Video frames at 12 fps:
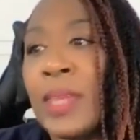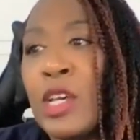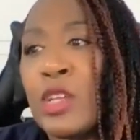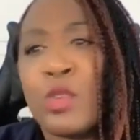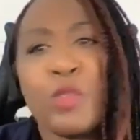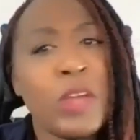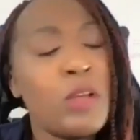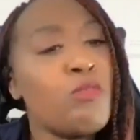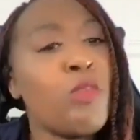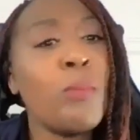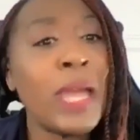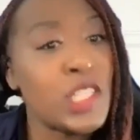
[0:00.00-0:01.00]
sort of
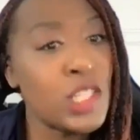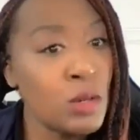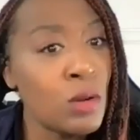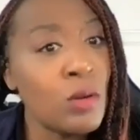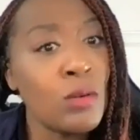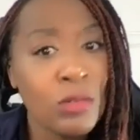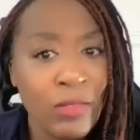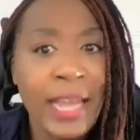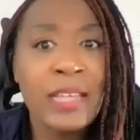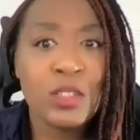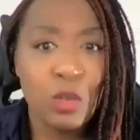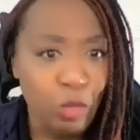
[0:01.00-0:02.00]
informational,
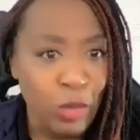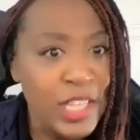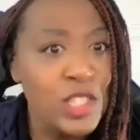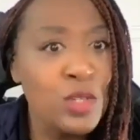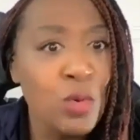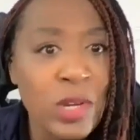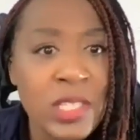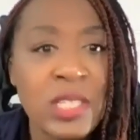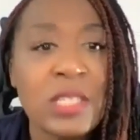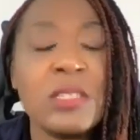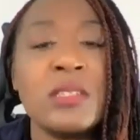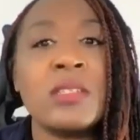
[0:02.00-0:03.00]
right? So
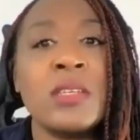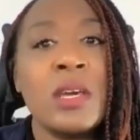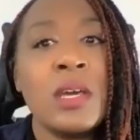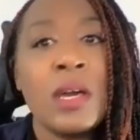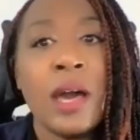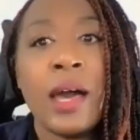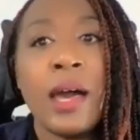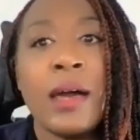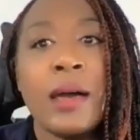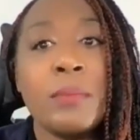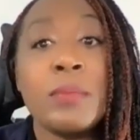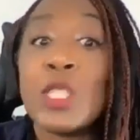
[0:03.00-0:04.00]
resources,
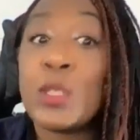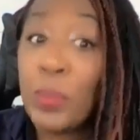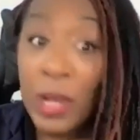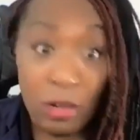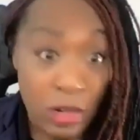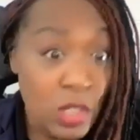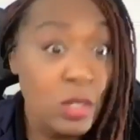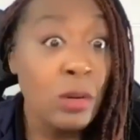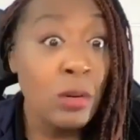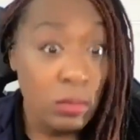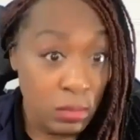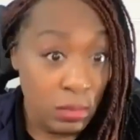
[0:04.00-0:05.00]

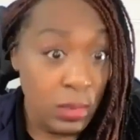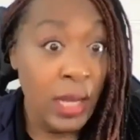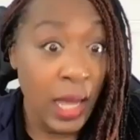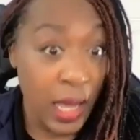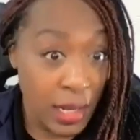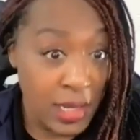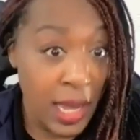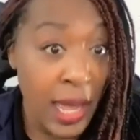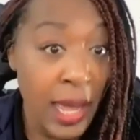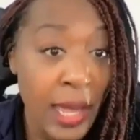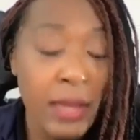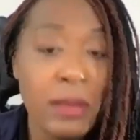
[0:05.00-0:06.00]
spiritual at
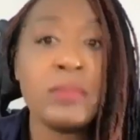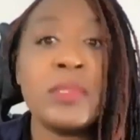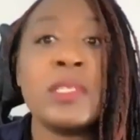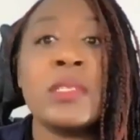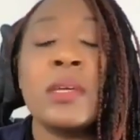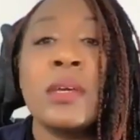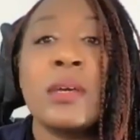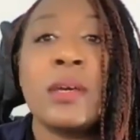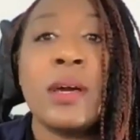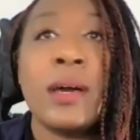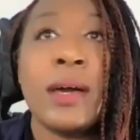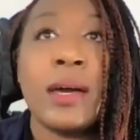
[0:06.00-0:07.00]
times,
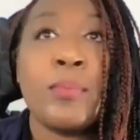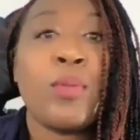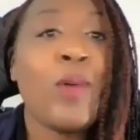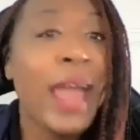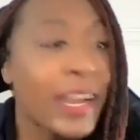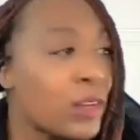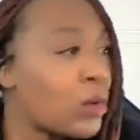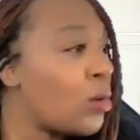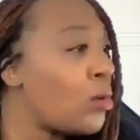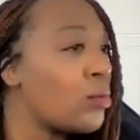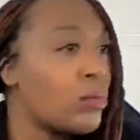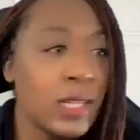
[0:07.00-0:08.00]

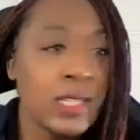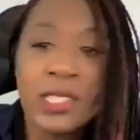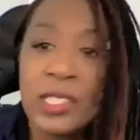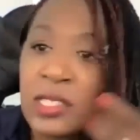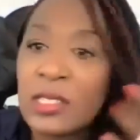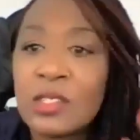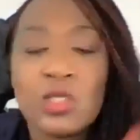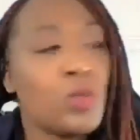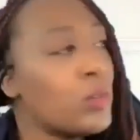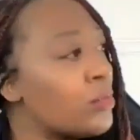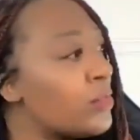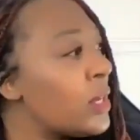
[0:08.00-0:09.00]
practical assistance, sort
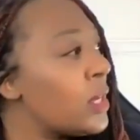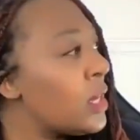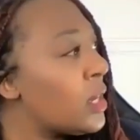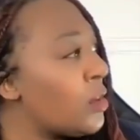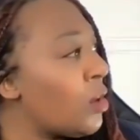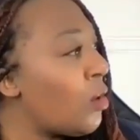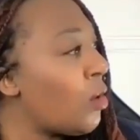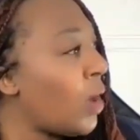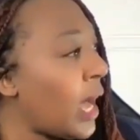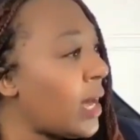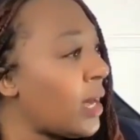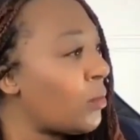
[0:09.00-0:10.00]
of, you know,
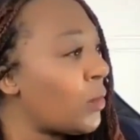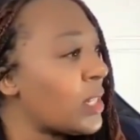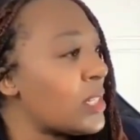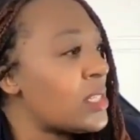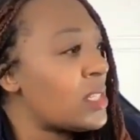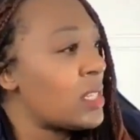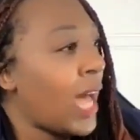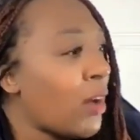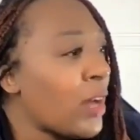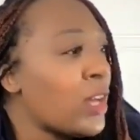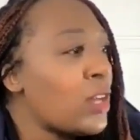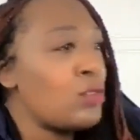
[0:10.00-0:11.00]
how
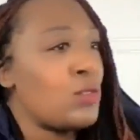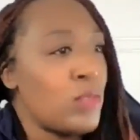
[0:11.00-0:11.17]
can you do